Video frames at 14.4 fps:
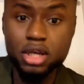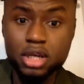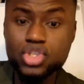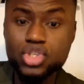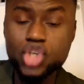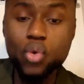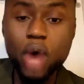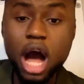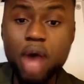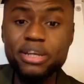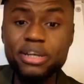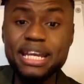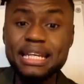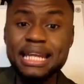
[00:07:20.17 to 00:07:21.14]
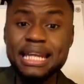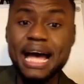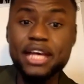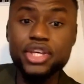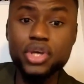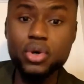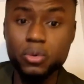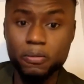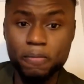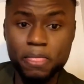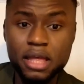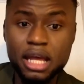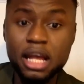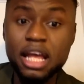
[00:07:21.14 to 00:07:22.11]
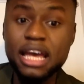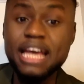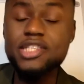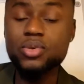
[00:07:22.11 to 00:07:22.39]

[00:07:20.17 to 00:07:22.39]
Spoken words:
So why would they deny you? It's